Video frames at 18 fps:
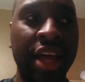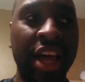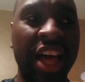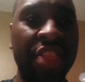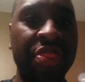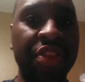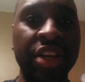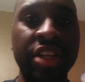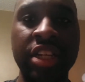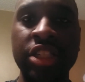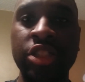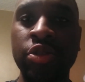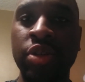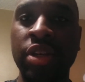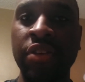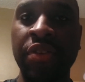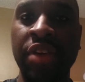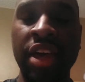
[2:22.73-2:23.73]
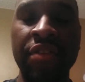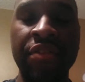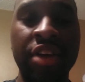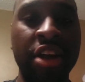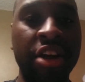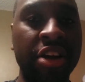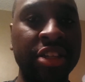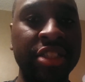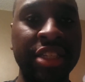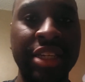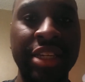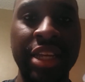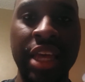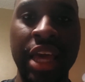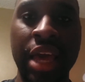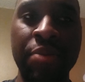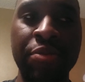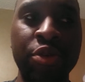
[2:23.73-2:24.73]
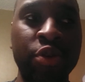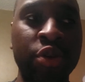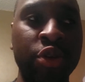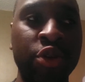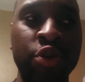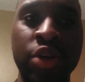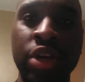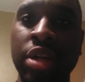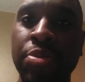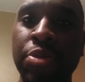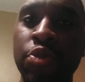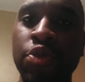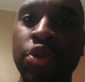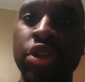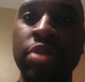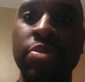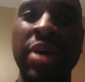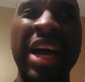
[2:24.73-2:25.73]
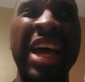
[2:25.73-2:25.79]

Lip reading: I think that you give Kevin Harris in the game, you get him in rhythm.